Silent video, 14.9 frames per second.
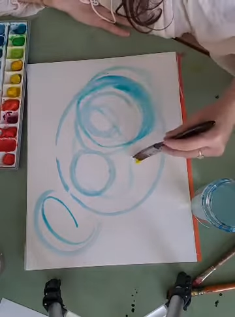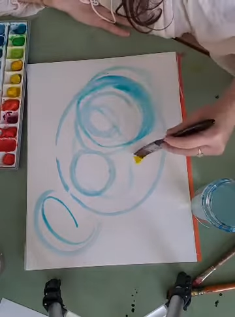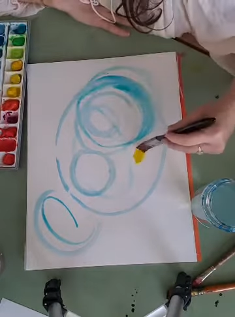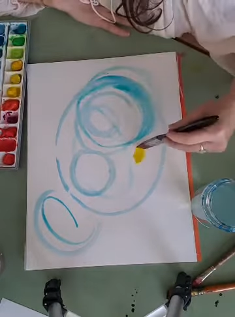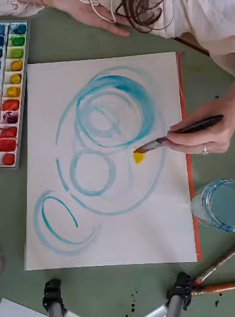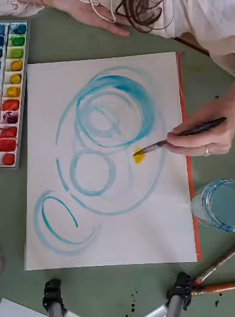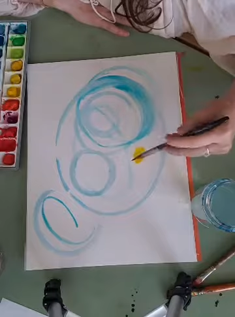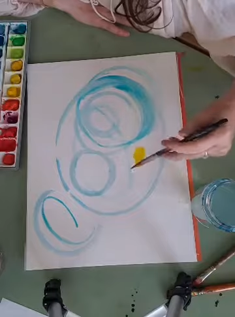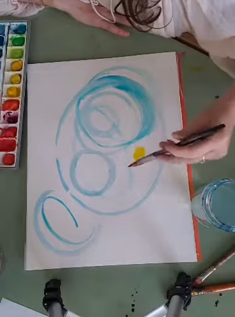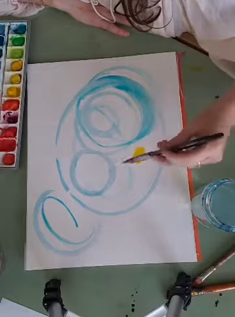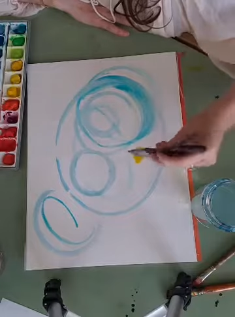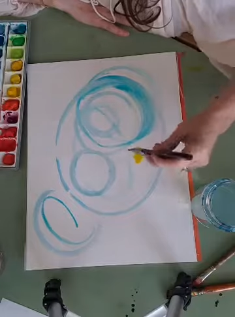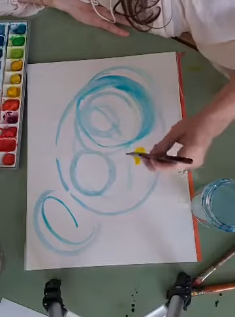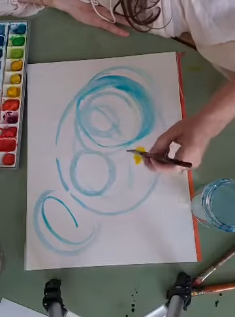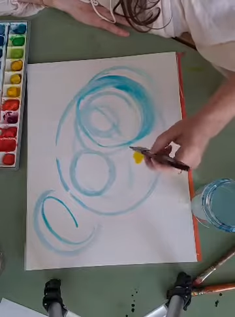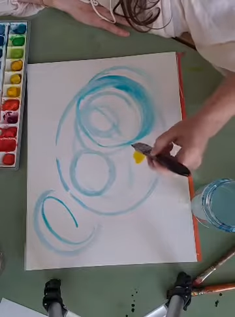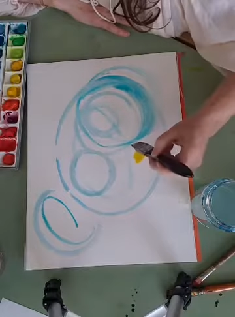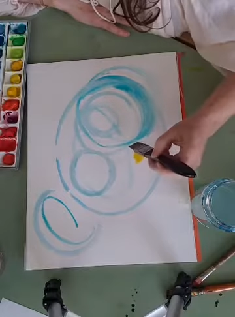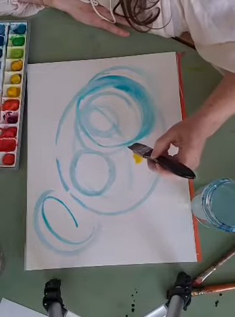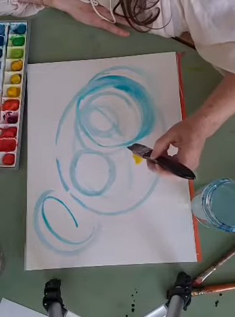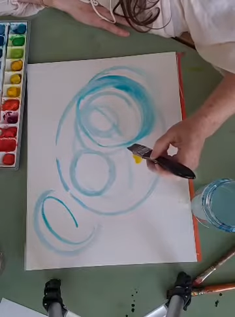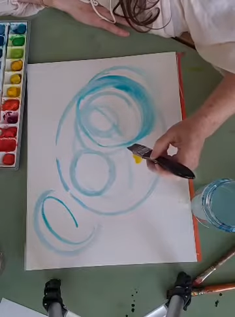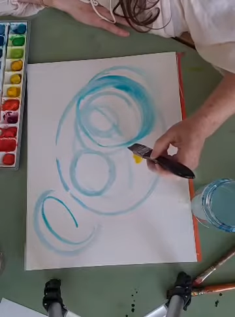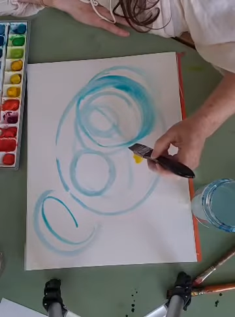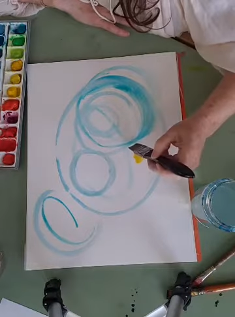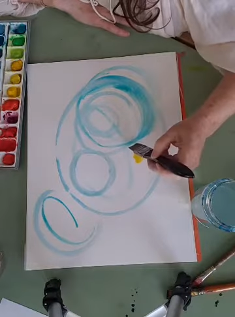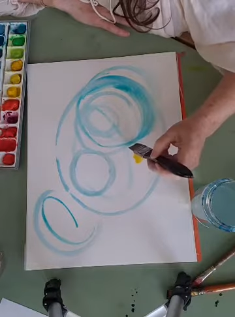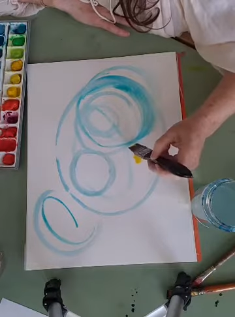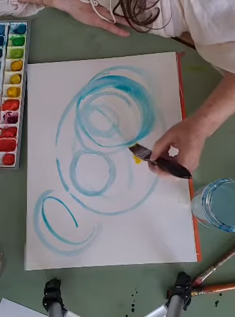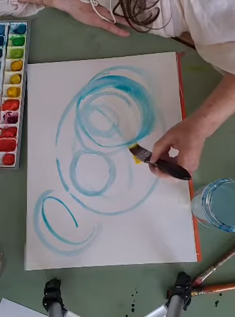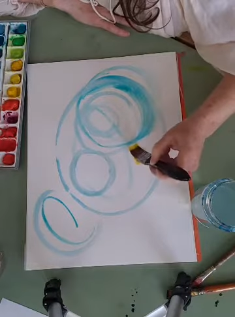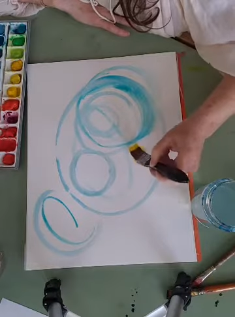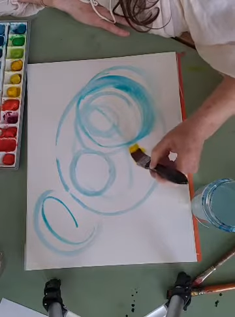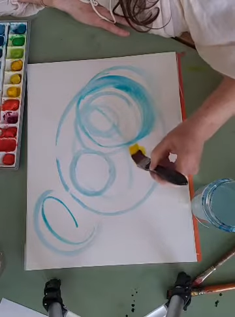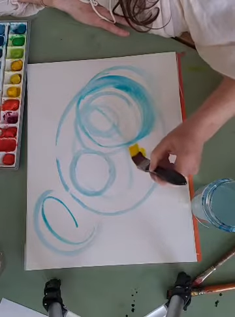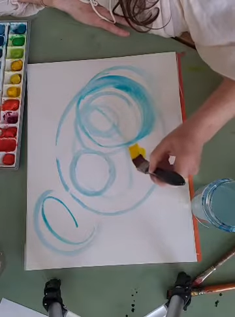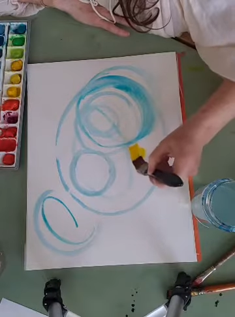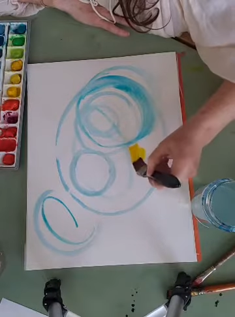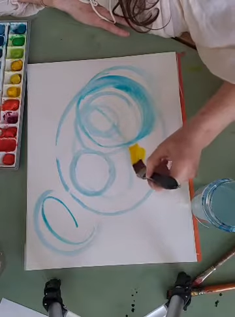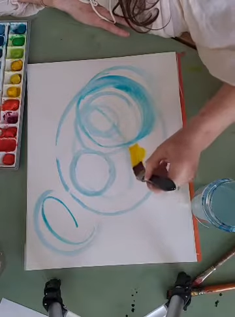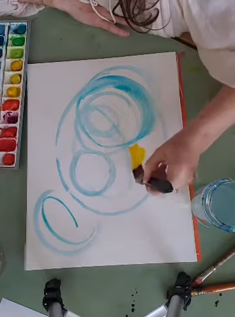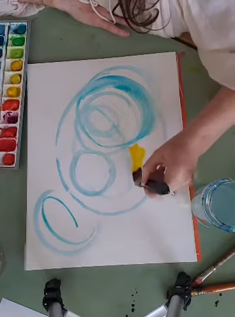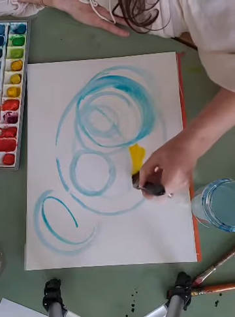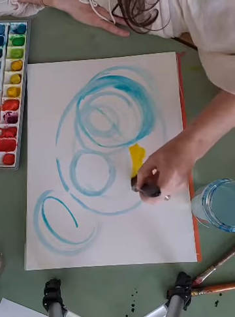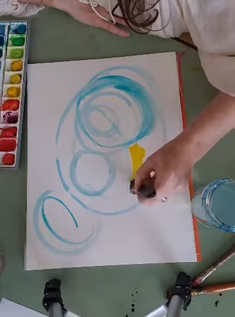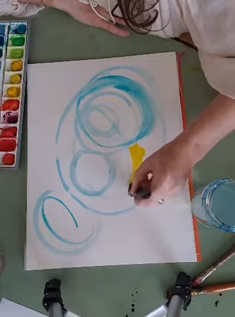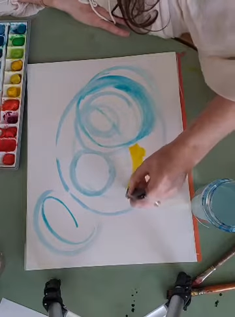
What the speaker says: [unreadable: no face in view]